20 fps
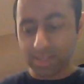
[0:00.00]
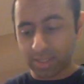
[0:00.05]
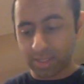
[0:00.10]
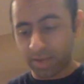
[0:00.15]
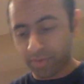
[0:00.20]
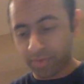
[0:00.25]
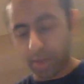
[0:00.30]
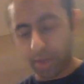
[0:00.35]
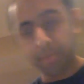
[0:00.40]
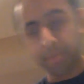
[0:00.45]

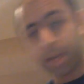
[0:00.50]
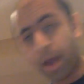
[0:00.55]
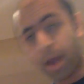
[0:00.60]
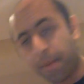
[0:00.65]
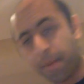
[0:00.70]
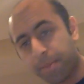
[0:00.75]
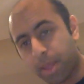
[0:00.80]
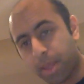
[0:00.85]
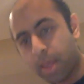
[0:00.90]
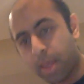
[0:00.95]
stuff coming
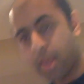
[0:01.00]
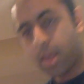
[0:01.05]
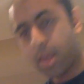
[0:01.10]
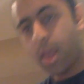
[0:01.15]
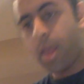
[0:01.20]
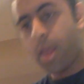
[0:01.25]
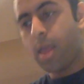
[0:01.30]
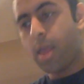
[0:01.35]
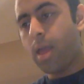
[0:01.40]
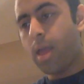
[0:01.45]
up.
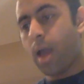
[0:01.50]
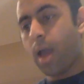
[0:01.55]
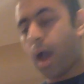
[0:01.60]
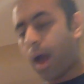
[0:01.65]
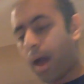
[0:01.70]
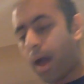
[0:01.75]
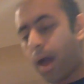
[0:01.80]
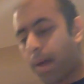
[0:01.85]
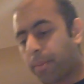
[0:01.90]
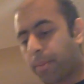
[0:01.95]

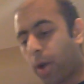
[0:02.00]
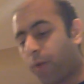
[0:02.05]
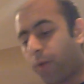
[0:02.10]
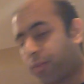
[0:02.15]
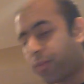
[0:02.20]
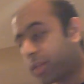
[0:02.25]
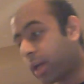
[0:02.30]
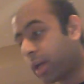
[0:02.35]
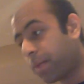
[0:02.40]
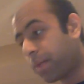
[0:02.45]
Um,
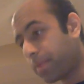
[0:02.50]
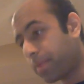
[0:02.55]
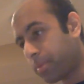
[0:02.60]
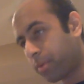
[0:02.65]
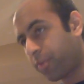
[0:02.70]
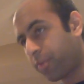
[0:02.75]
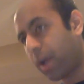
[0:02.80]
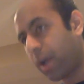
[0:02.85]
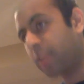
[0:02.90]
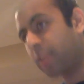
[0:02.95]
hopefully, I'll be able
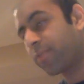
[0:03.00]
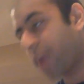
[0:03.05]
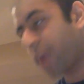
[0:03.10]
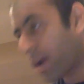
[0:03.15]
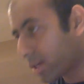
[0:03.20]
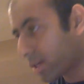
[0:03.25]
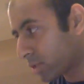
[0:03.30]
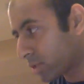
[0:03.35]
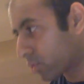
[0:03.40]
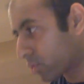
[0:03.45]
to find the
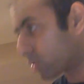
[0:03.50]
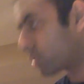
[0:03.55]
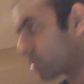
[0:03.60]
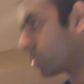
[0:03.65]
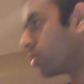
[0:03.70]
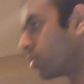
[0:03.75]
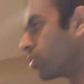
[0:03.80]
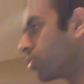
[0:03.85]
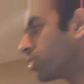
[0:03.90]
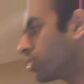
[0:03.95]
Falconzord
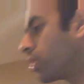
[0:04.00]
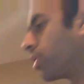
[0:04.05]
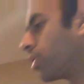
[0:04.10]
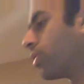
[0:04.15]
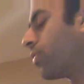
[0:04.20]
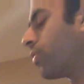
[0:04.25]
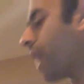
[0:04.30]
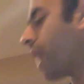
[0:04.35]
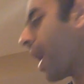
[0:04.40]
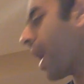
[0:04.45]
soon, so I'll
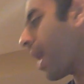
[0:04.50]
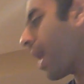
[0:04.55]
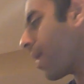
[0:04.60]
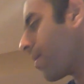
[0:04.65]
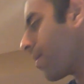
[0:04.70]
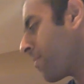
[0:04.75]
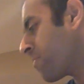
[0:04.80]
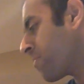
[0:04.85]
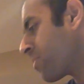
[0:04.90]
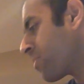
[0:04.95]
do
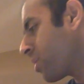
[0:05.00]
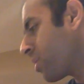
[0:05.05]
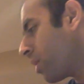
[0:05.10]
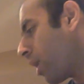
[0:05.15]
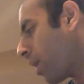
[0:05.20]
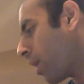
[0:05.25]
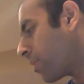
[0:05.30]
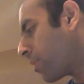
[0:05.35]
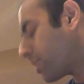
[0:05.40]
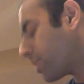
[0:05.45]
that.
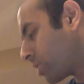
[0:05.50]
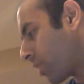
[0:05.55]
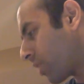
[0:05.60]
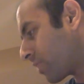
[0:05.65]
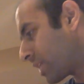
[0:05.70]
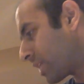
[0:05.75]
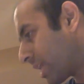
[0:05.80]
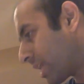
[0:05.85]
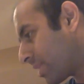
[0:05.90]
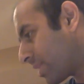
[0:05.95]
Um, I still have
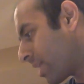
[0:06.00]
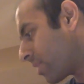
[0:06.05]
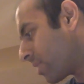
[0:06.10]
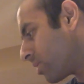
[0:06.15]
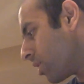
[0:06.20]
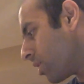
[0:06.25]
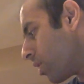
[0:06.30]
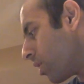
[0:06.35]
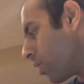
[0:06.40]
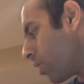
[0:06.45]
to get that
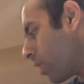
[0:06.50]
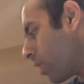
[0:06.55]
though.